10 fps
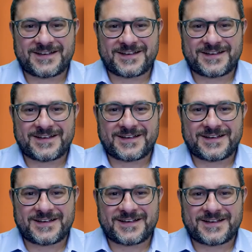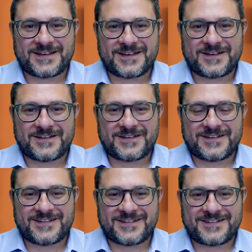
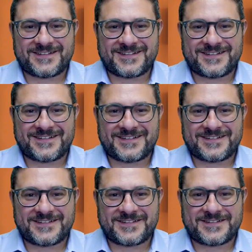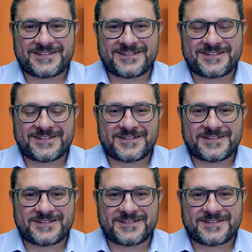
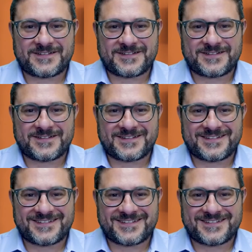[no speech]